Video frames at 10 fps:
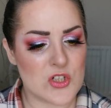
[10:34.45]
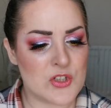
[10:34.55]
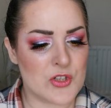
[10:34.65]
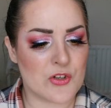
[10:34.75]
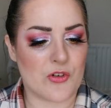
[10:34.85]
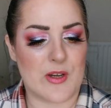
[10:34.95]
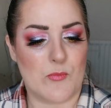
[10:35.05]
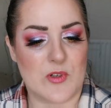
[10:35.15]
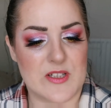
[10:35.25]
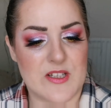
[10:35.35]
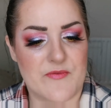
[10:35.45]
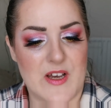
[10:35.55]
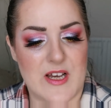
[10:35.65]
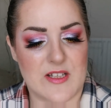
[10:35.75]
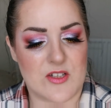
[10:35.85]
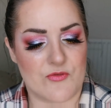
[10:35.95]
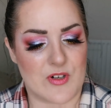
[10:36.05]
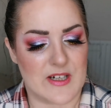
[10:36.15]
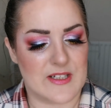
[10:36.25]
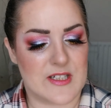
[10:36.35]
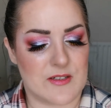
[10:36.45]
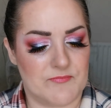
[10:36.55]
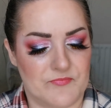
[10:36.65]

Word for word: I'll do the cream ones first. Right,